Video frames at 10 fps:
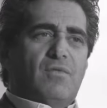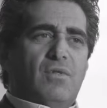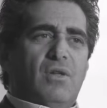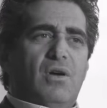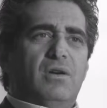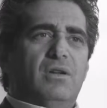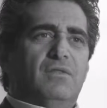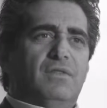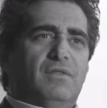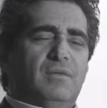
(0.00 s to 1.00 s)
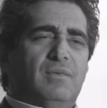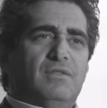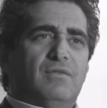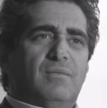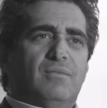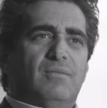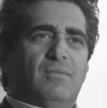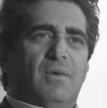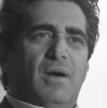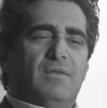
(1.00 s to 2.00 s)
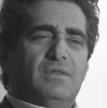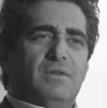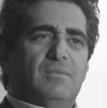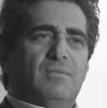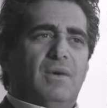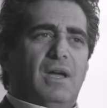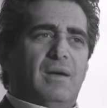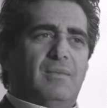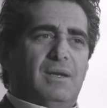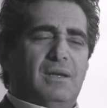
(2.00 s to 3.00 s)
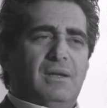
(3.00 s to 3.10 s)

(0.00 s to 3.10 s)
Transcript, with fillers: Fort Lauderdale, 15 minutes from, obviously, Miami.